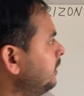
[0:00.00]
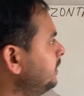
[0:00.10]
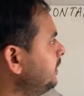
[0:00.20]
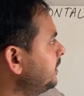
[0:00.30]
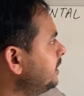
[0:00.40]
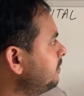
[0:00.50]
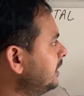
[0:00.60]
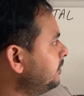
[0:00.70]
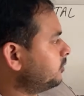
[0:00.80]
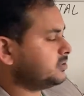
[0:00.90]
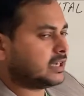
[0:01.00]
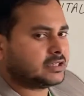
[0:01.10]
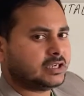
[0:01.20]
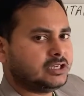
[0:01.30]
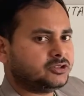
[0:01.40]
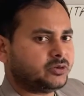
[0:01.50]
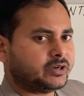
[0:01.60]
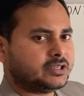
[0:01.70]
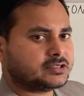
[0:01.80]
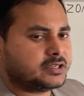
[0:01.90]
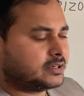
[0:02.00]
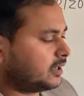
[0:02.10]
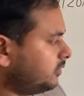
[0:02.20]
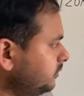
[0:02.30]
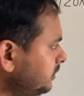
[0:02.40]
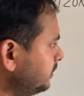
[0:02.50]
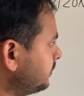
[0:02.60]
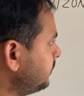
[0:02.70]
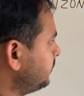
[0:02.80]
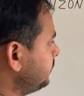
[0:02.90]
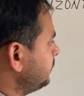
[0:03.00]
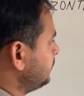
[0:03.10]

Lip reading: taken by the projectile to reach the ground. So